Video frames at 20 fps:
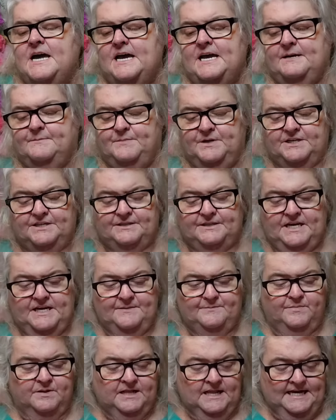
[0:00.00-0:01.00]
And, but
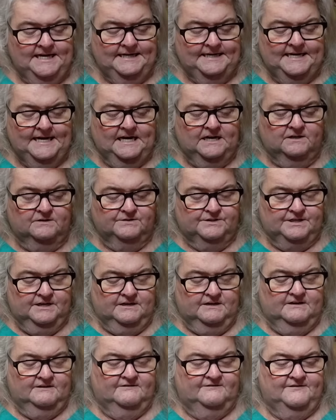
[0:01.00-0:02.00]
it played out
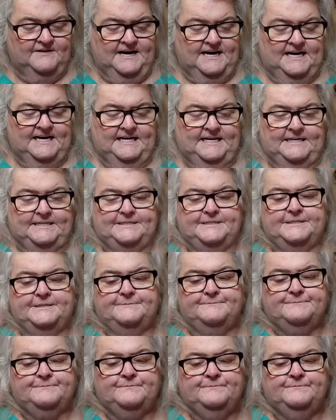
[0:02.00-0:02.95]
fine.